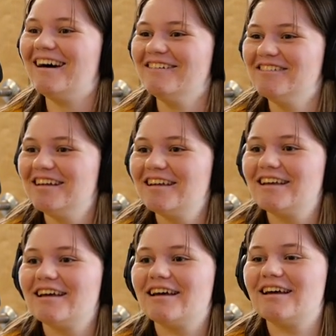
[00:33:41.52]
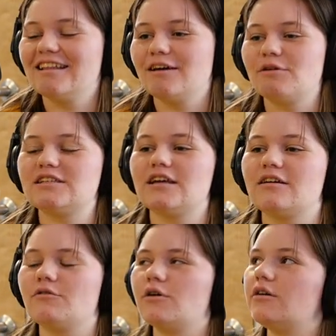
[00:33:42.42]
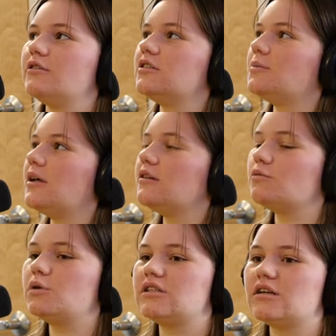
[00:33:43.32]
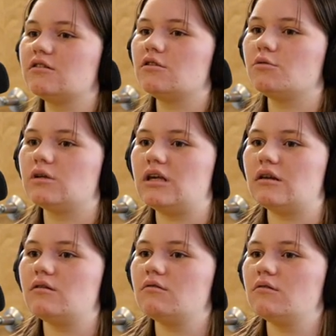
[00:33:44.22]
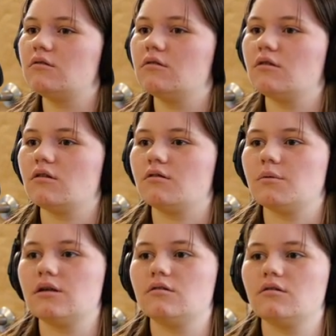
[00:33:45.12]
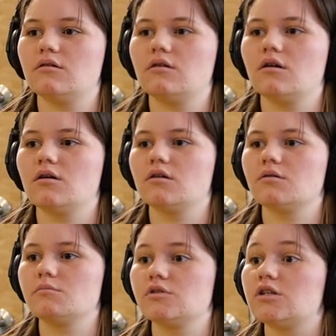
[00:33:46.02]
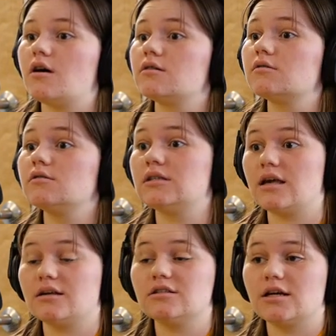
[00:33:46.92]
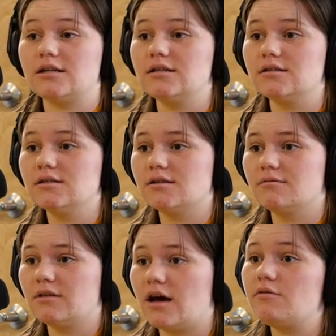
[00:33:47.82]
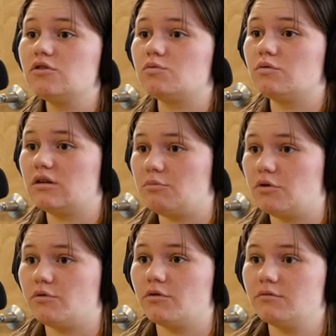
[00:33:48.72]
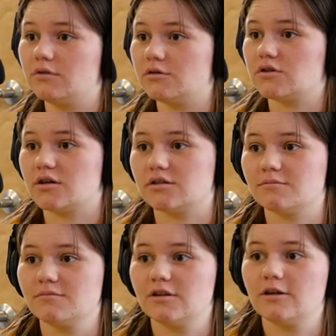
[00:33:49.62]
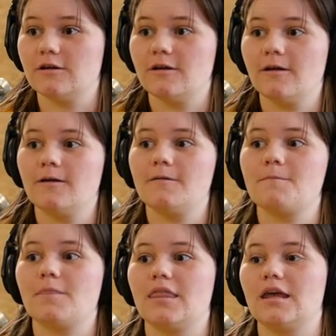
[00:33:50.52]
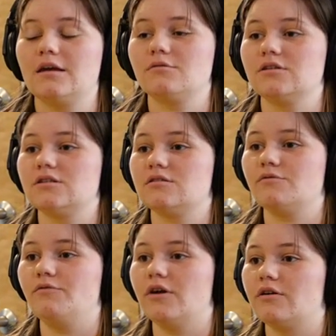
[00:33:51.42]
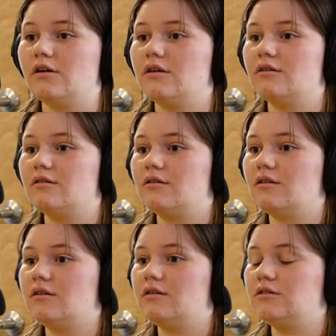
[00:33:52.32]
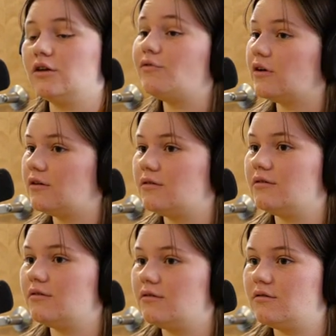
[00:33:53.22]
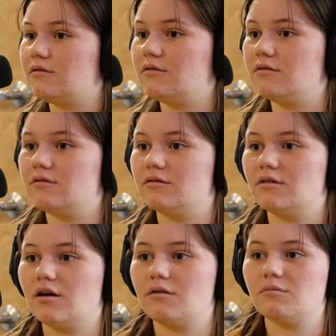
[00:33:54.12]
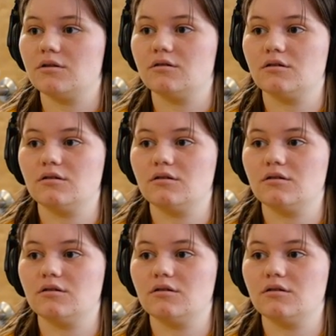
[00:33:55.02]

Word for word: um, and then we sang well Spanish. We sang a Korean a yep. little bit. Um, song sang in Chinese. That was really that beautiful. Was that was awesome. Gorgeous. It was very different. Mm-hmm. It was I'm, very,